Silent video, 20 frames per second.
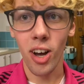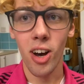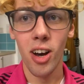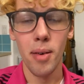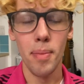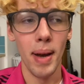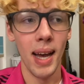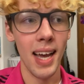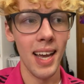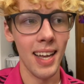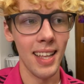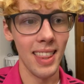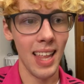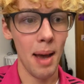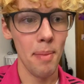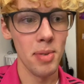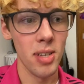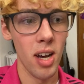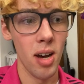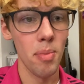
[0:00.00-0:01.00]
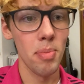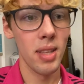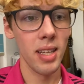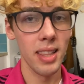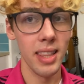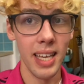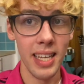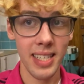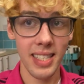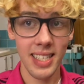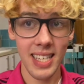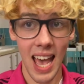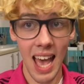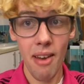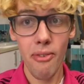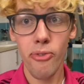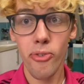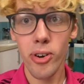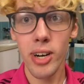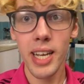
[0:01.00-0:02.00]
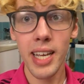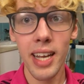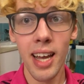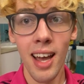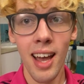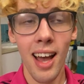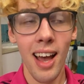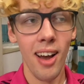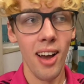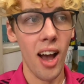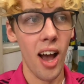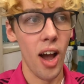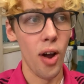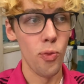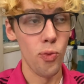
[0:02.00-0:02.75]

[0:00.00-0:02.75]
on my laptop that lists every uh,